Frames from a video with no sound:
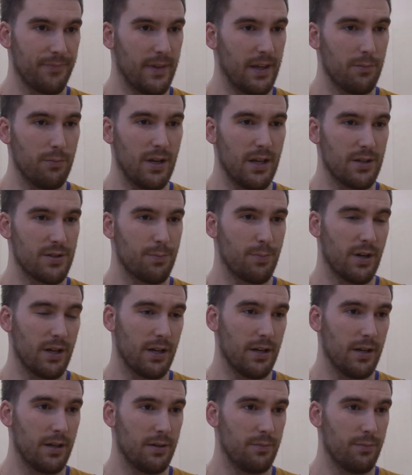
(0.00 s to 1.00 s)
they beat us
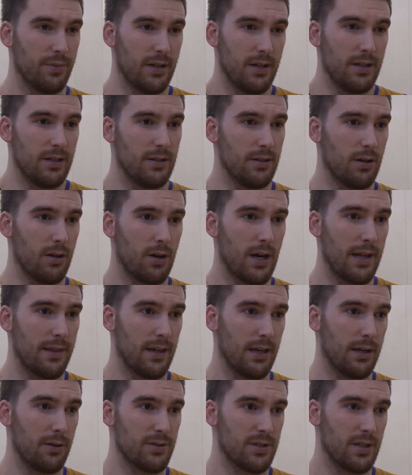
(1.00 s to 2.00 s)
pretty good, but, you know, I
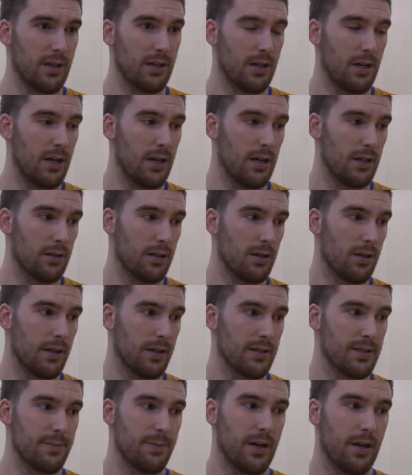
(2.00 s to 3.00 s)
think it was a good
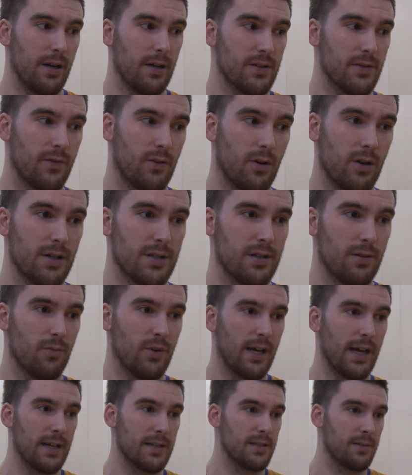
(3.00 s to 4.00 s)
learning experience for us, and
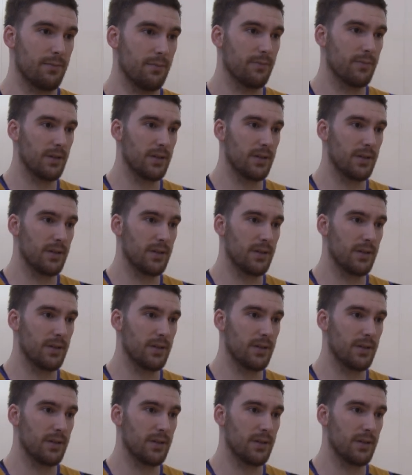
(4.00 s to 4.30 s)
we got some